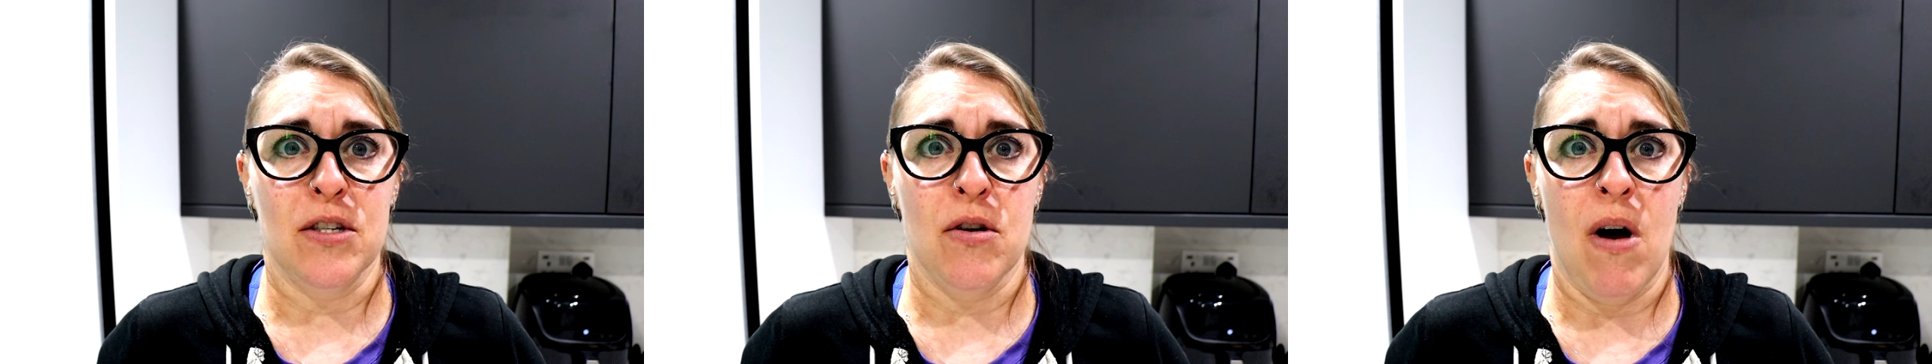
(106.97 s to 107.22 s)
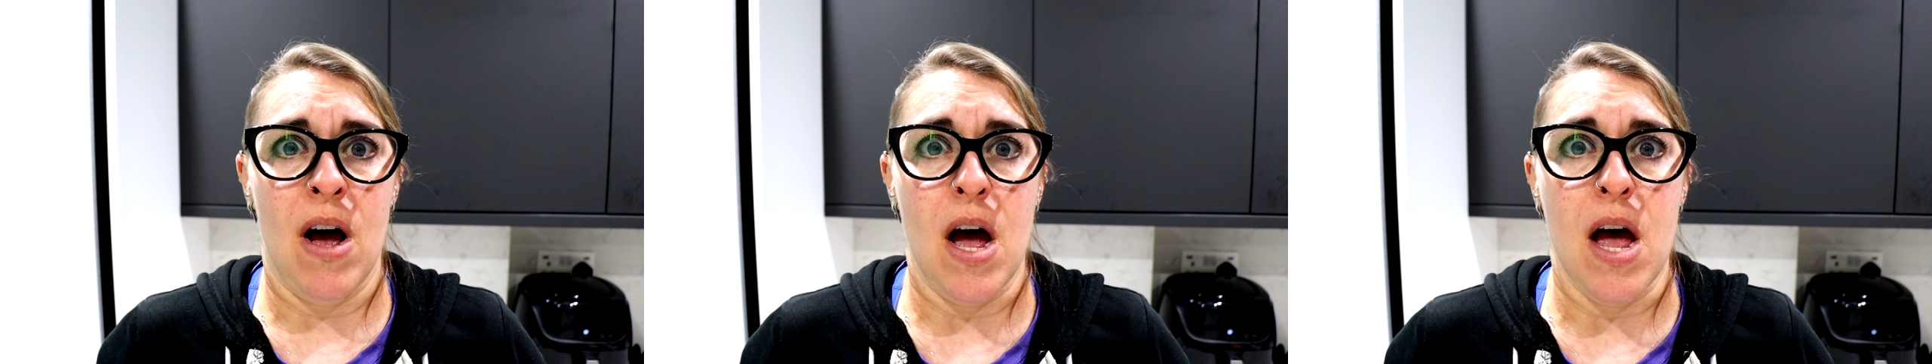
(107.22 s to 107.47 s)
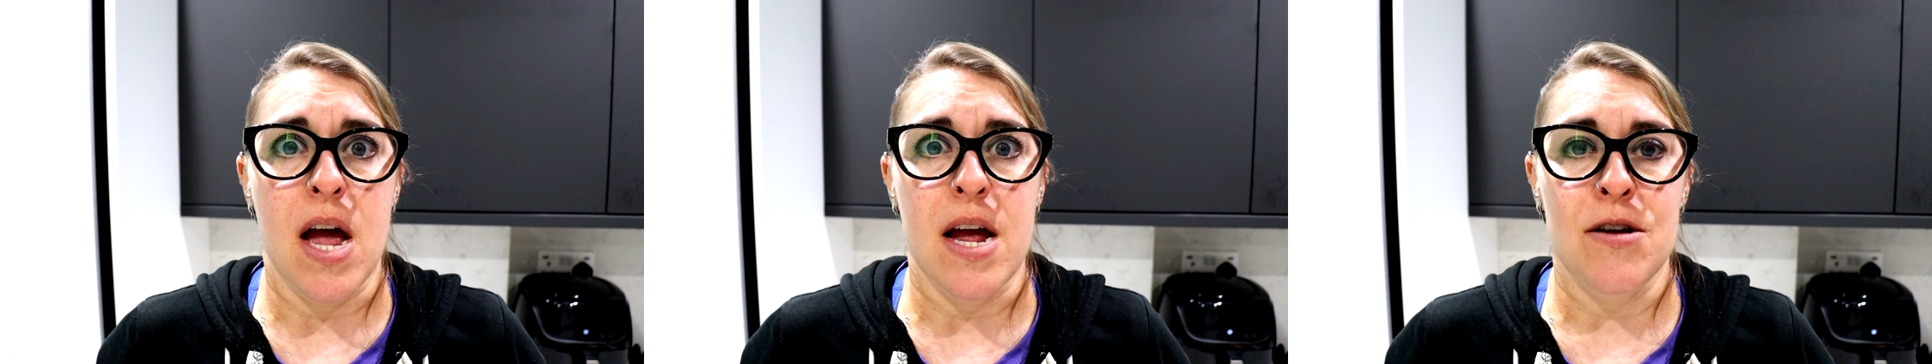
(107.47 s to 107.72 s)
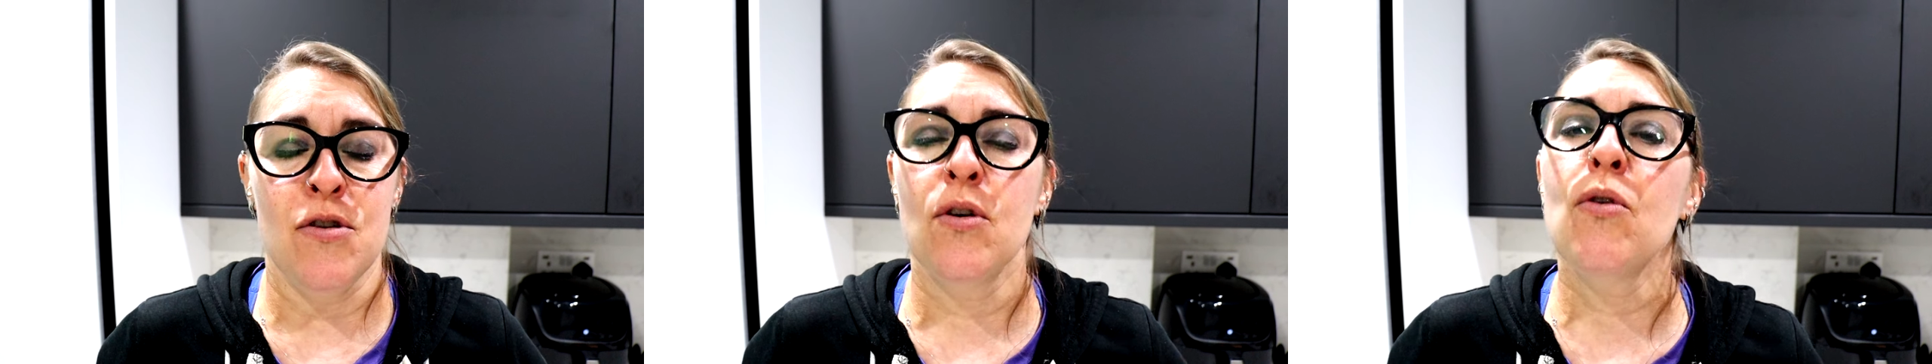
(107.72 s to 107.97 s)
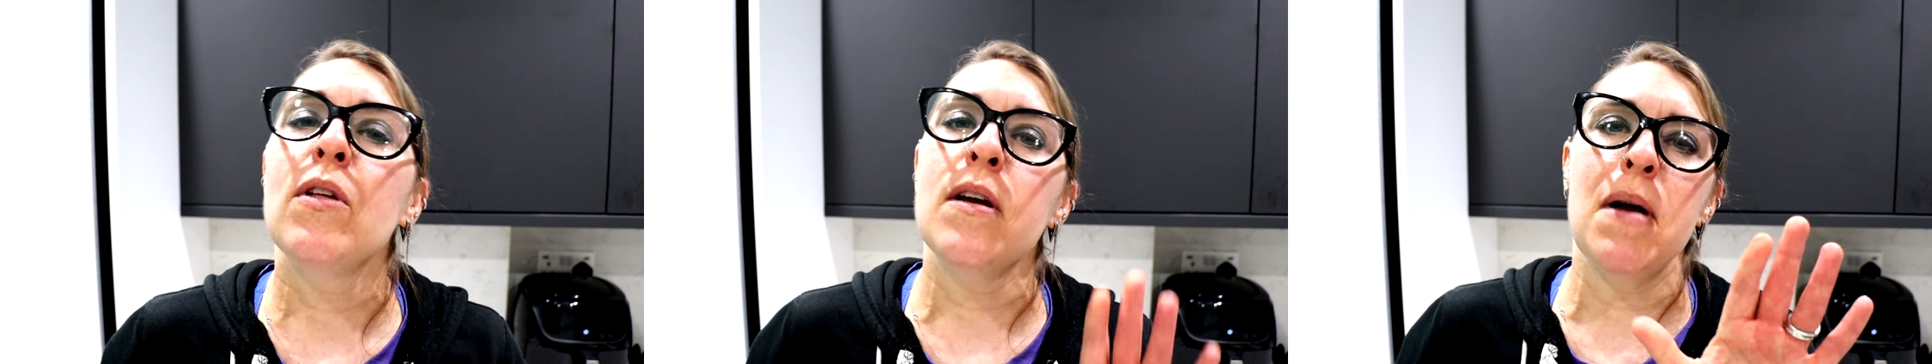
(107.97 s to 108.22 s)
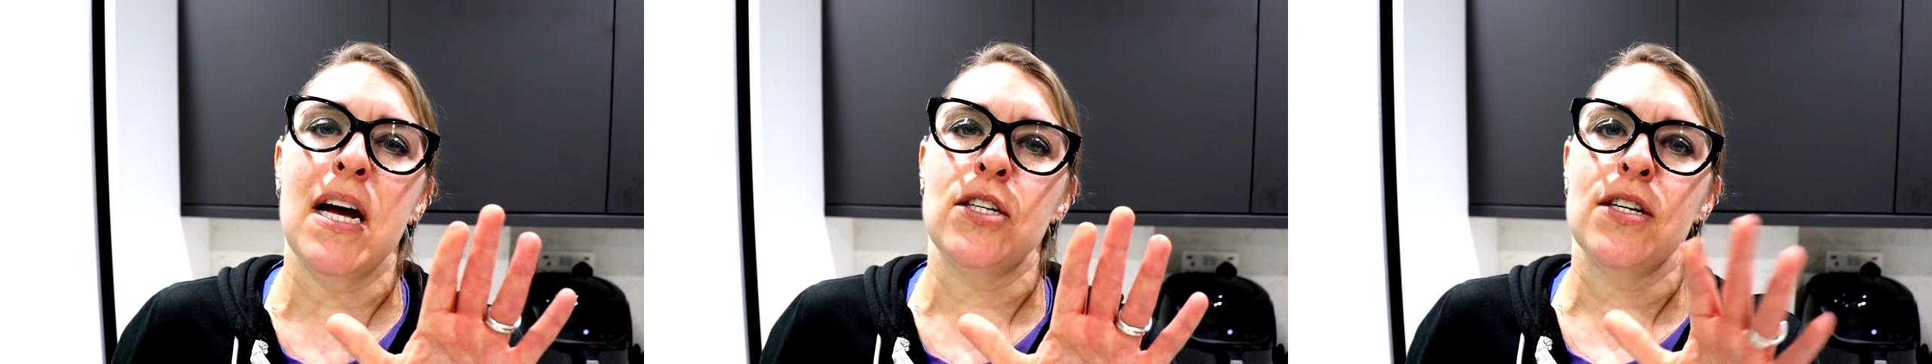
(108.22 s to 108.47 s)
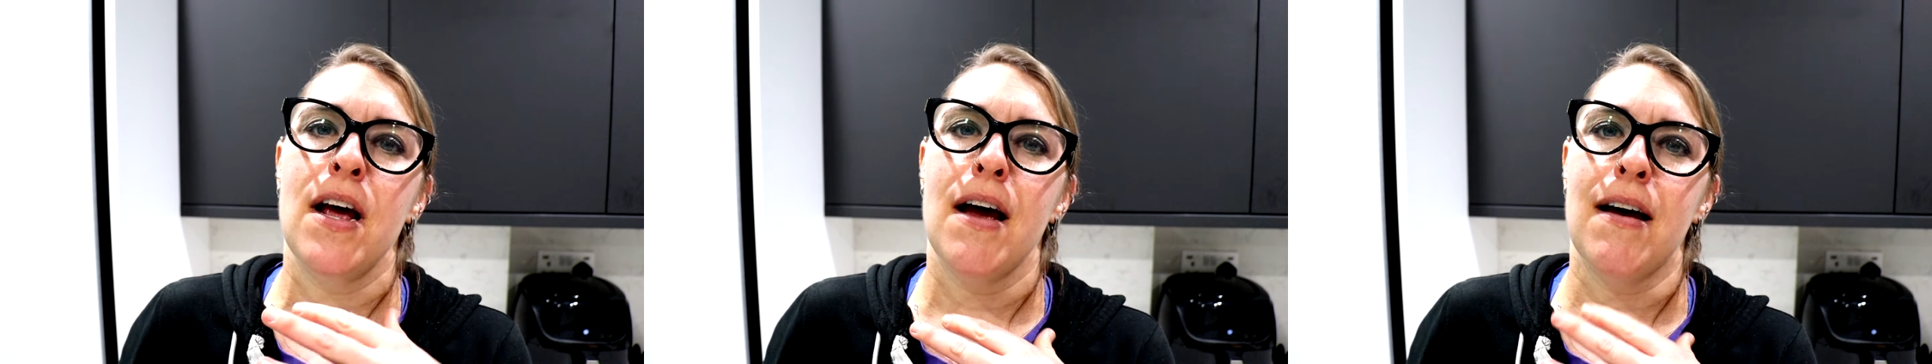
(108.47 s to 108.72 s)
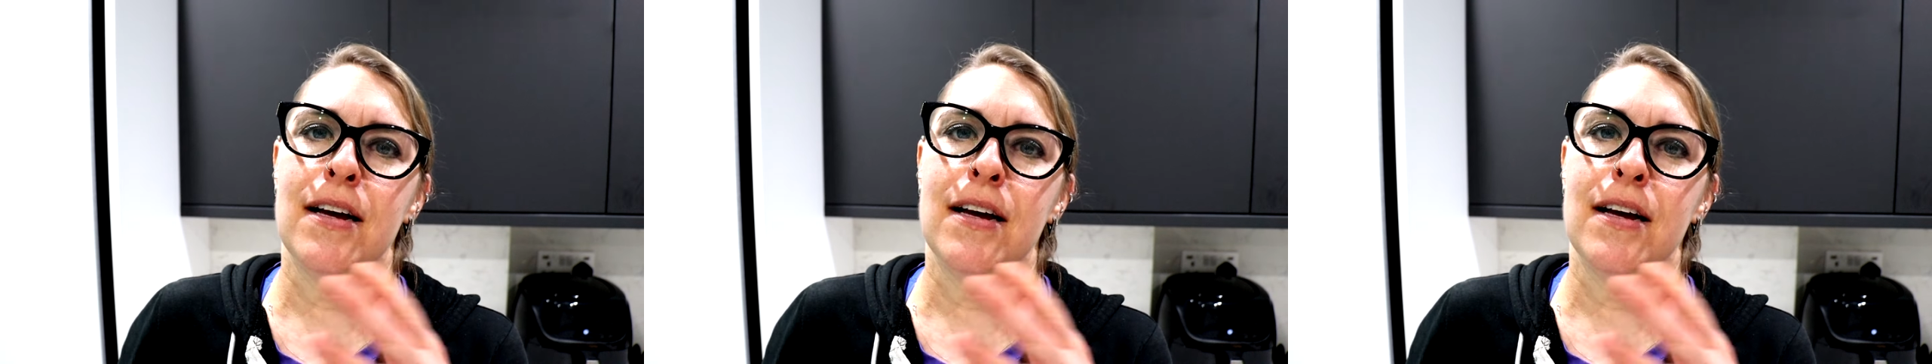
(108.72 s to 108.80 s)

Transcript: So you can only imagine,